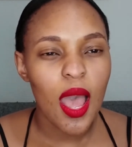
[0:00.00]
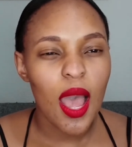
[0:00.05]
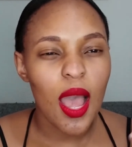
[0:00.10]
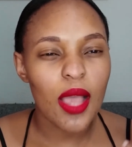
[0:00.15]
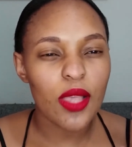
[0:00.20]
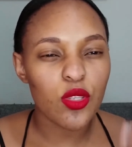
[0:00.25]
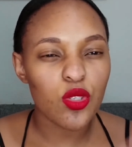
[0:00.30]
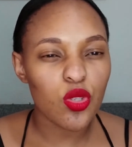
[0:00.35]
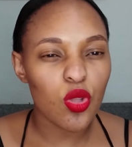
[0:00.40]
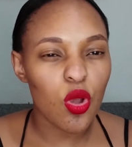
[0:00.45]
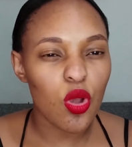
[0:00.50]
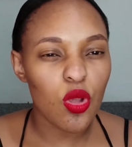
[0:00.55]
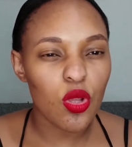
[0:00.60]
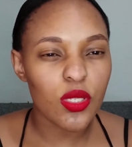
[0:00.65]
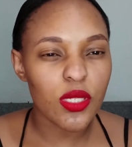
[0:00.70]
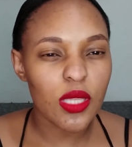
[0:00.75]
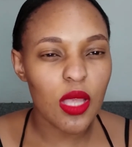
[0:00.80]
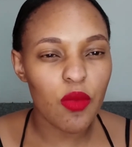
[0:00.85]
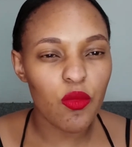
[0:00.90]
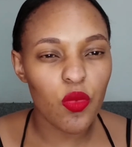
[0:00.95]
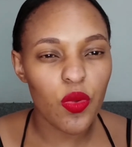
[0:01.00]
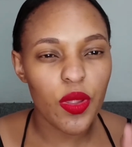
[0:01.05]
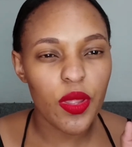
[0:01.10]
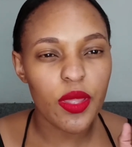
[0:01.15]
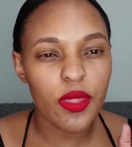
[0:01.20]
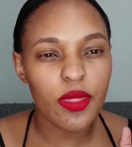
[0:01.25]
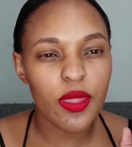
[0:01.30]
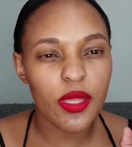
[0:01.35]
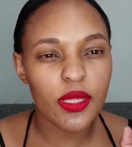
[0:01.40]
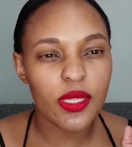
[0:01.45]
I saw
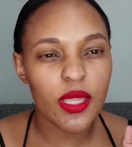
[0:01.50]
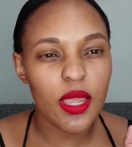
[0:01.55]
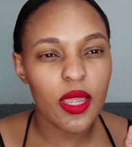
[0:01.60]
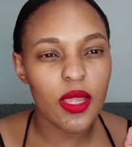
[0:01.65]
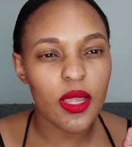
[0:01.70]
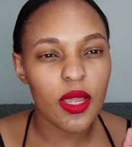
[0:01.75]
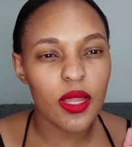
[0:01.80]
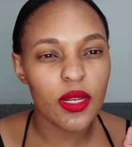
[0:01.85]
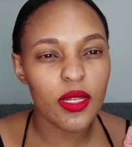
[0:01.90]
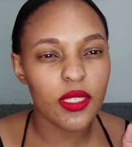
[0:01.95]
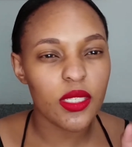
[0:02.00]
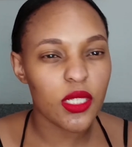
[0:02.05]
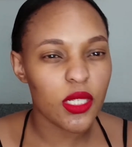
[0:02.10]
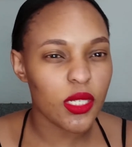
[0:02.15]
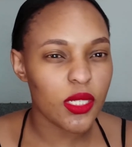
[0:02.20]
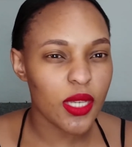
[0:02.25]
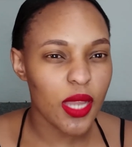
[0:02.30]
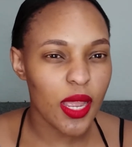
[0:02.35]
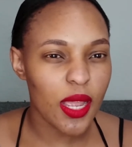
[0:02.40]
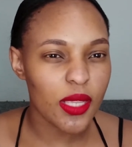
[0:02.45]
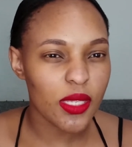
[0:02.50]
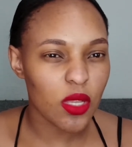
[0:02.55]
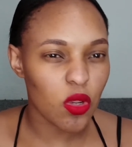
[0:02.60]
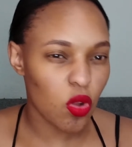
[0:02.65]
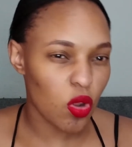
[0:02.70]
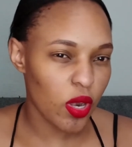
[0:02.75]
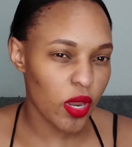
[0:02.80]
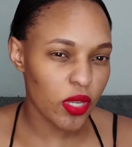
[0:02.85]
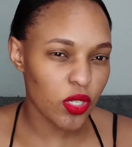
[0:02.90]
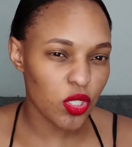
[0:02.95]
somewhere they say Legit has a
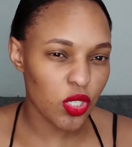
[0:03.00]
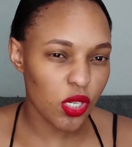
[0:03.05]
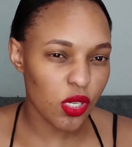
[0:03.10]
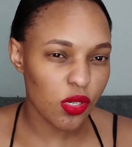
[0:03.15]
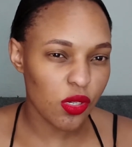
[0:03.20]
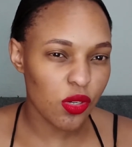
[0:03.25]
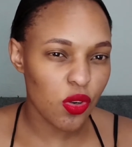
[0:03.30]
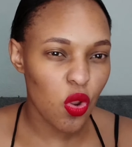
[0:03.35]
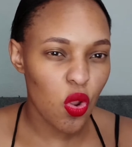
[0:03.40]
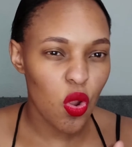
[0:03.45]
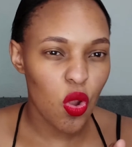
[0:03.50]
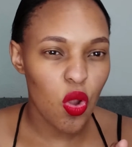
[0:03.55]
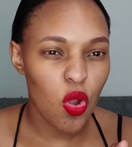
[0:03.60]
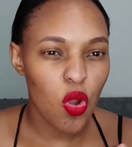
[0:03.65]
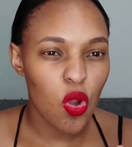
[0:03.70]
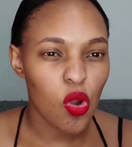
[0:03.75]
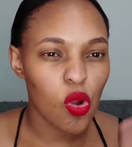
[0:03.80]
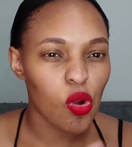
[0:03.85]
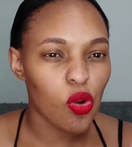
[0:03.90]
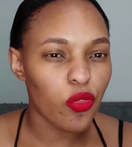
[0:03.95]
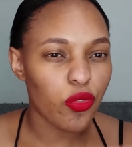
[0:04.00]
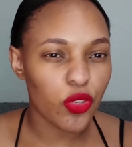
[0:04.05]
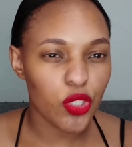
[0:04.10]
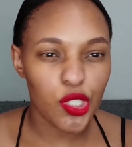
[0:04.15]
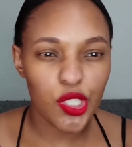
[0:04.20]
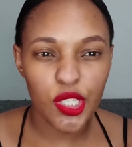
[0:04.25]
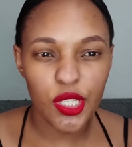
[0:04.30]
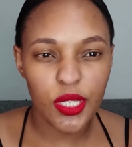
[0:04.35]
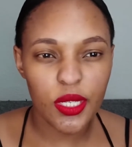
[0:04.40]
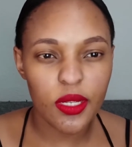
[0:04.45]
collection, or for
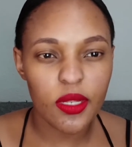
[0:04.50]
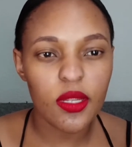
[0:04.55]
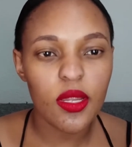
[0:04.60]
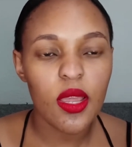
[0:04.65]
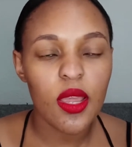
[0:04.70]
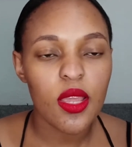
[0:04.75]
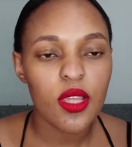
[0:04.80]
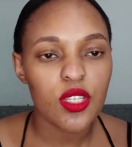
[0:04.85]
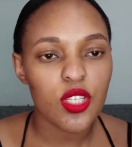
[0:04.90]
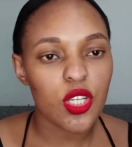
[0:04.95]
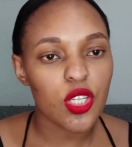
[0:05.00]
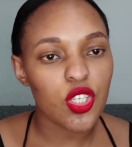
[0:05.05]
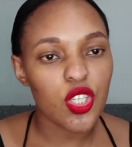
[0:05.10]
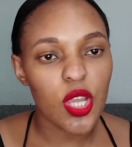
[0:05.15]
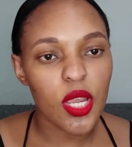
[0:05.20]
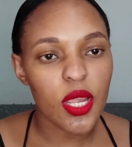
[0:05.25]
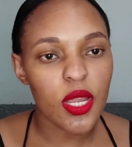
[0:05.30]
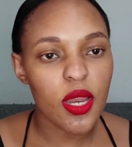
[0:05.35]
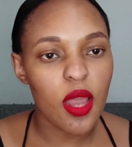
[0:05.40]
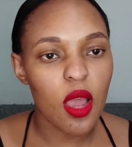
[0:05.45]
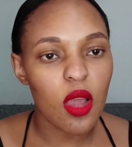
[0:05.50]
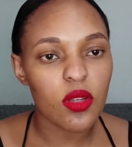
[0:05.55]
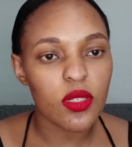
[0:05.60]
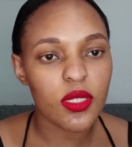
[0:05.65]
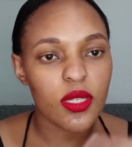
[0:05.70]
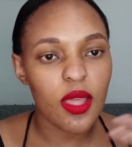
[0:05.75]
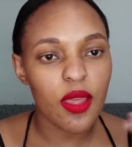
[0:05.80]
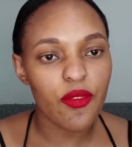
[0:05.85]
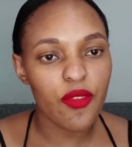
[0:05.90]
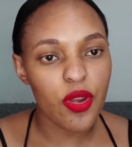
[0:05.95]
SHEIN. Just check it out.
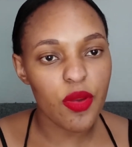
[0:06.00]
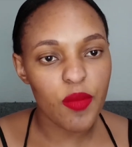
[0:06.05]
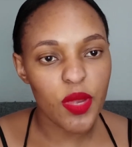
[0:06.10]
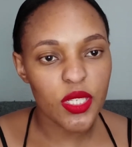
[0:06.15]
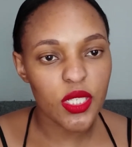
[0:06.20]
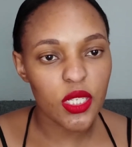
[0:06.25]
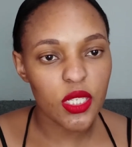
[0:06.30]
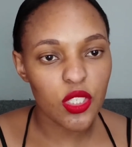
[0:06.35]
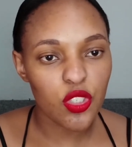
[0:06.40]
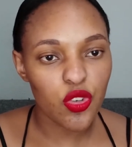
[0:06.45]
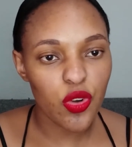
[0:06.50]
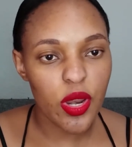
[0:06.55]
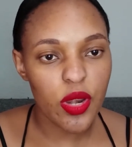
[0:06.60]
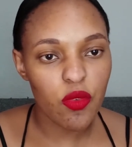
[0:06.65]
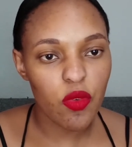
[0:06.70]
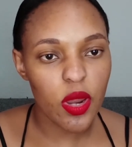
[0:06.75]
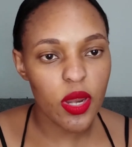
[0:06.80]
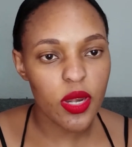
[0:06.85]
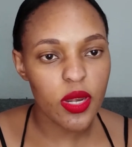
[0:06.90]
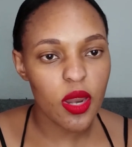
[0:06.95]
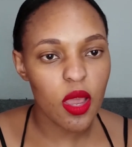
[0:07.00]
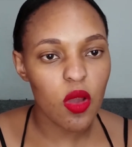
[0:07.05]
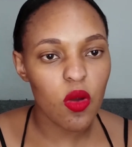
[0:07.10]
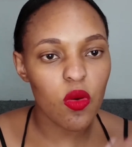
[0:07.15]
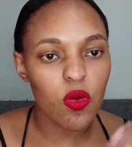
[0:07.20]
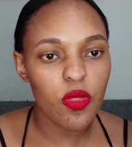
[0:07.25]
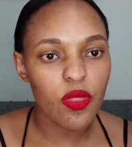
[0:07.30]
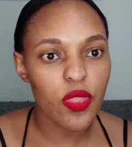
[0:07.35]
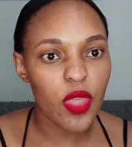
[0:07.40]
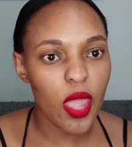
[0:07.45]
They're very much in trend right now.
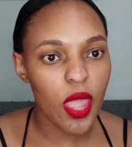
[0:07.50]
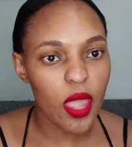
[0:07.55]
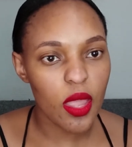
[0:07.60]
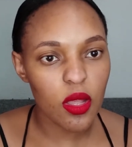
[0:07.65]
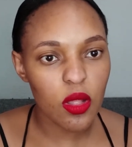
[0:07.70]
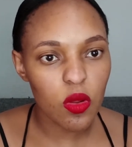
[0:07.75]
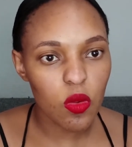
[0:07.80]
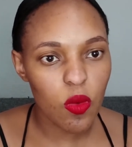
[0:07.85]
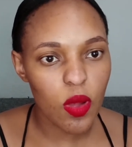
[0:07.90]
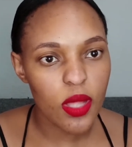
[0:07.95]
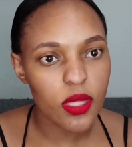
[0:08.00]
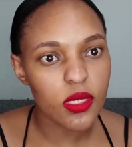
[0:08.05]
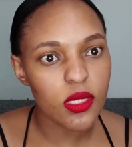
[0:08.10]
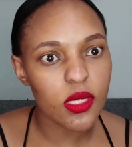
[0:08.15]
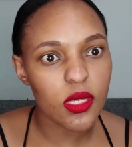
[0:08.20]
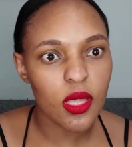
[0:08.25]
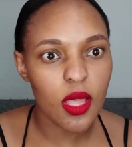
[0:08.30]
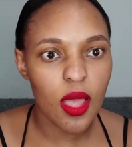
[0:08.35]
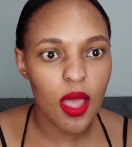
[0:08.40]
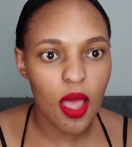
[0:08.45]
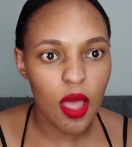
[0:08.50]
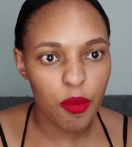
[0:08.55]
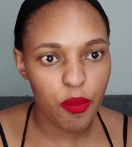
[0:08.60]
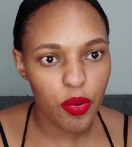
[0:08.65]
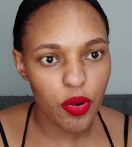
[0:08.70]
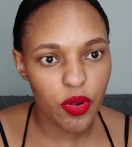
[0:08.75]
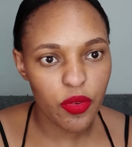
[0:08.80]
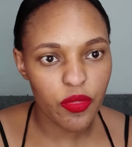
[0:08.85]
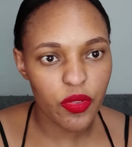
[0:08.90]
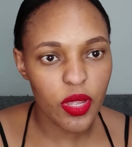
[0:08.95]
The ankle ones are
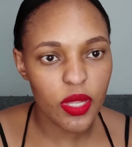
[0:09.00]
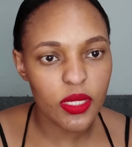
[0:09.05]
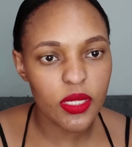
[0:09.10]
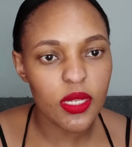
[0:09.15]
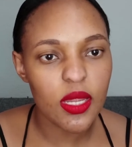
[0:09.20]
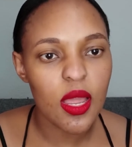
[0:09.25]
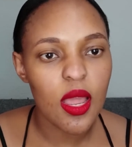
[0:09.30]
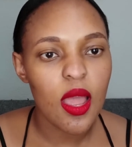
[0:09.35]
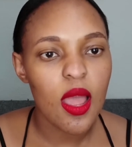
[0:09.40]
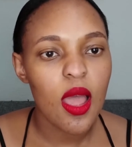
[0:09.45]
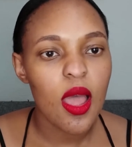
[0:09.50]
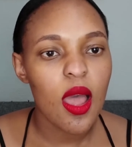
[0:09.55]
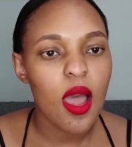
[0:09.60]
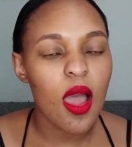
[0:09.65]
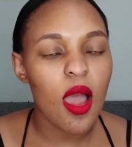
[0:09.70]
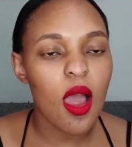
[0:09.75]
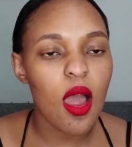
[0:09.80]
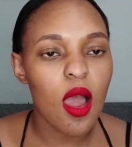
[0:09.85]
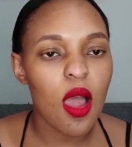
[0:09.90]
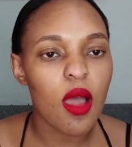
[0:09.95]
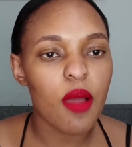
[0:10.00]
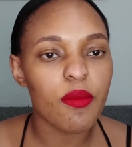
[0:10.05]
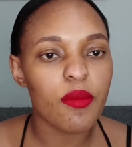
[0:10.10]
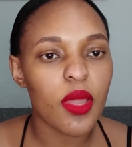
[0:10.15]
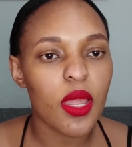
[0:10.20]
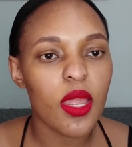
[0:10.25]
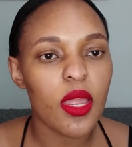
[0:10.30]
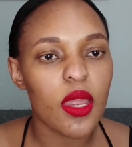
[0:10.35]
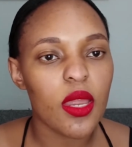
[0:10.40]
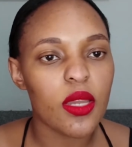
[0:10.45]
perfect,
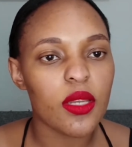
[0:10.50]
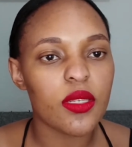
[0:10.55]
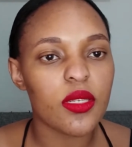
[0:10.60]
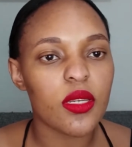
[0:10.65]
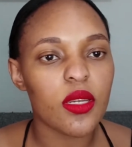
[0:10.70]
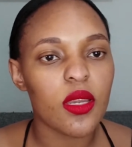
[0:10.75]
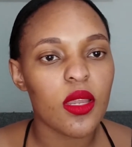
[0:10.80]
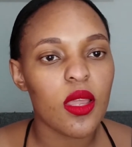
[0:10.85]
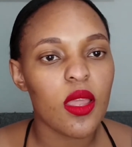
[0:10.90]
and